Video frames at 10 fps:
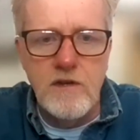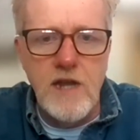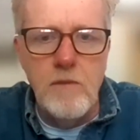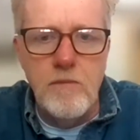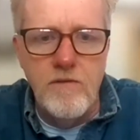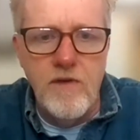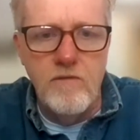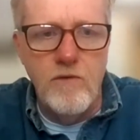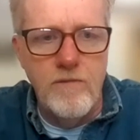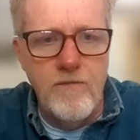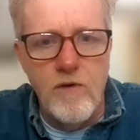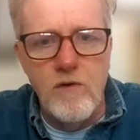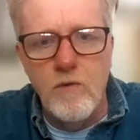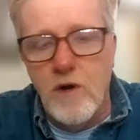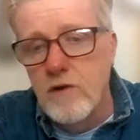type of
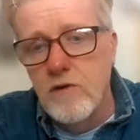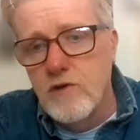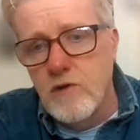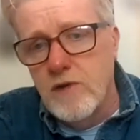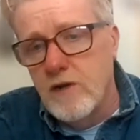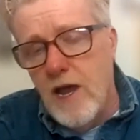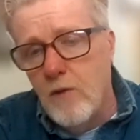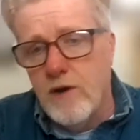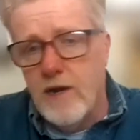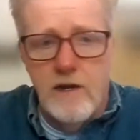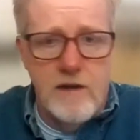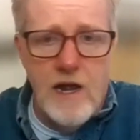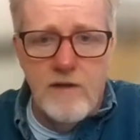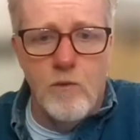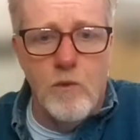referral where you should be networking and
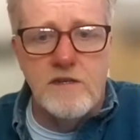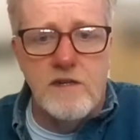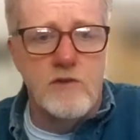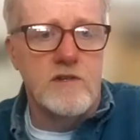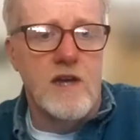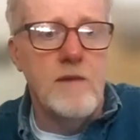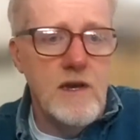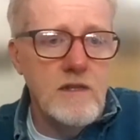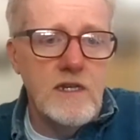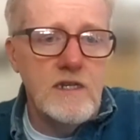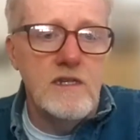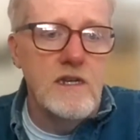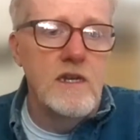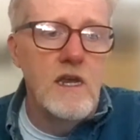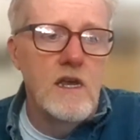not even wasting your time on
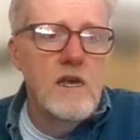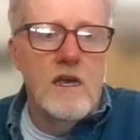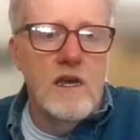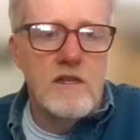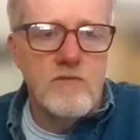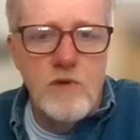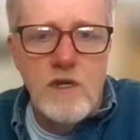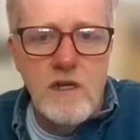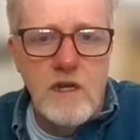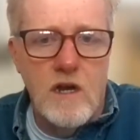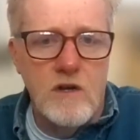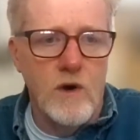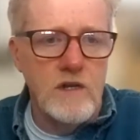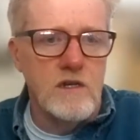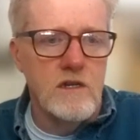linkedin it's really a
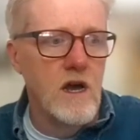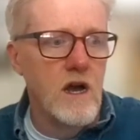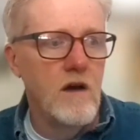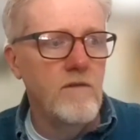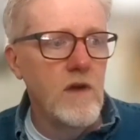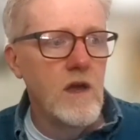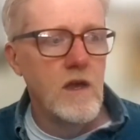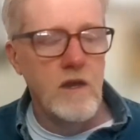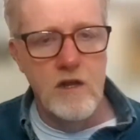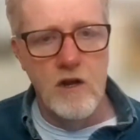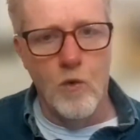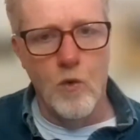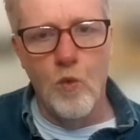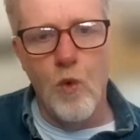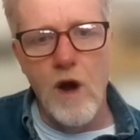question of you know
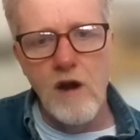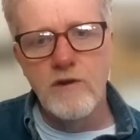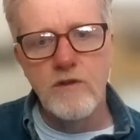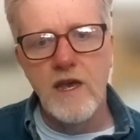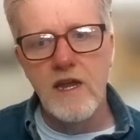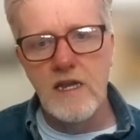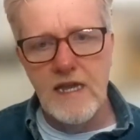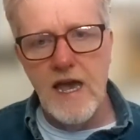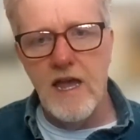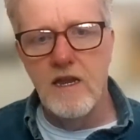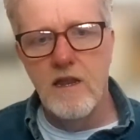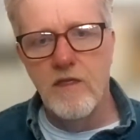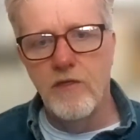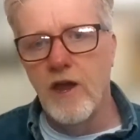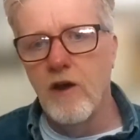where do they get
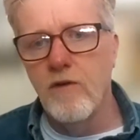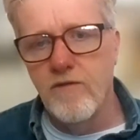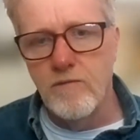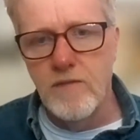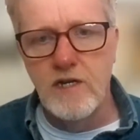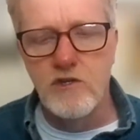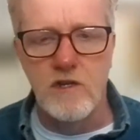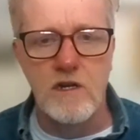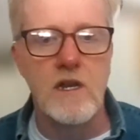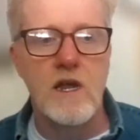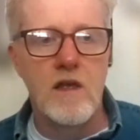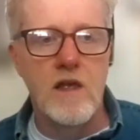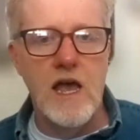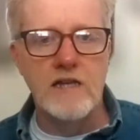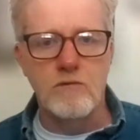their information
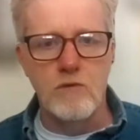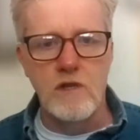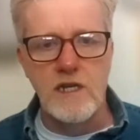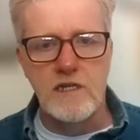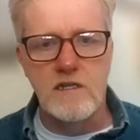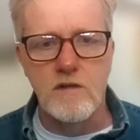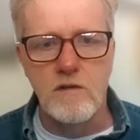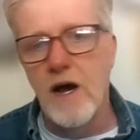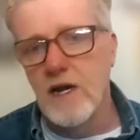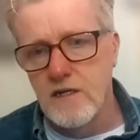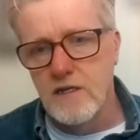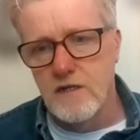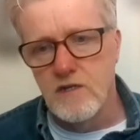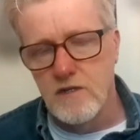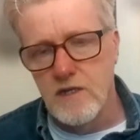as it relates to the buying
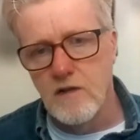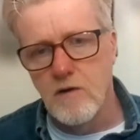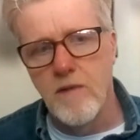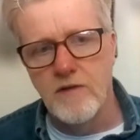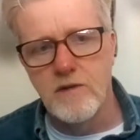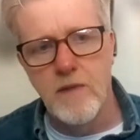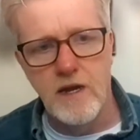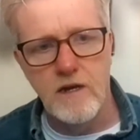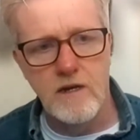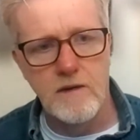decision that they're about to make